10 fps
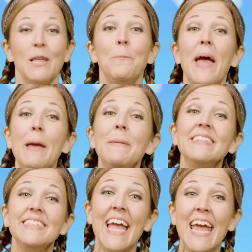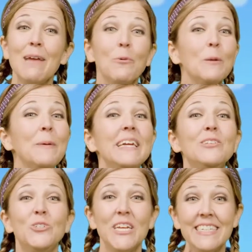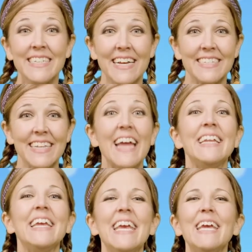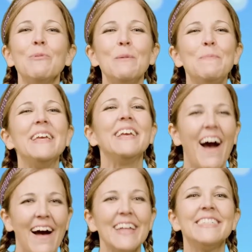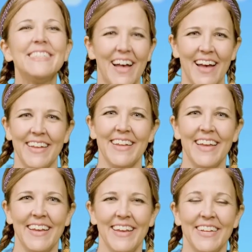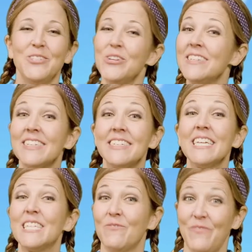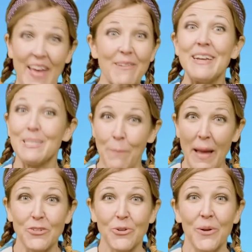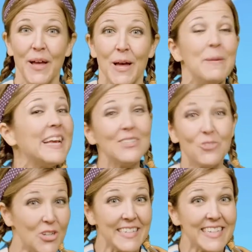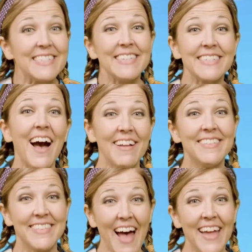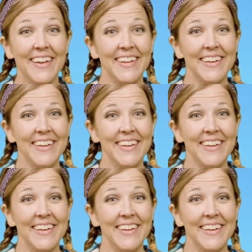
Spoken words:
The baby's name would be Jesus, and he would be God's son. Jesus is very special because Jesus is God's son.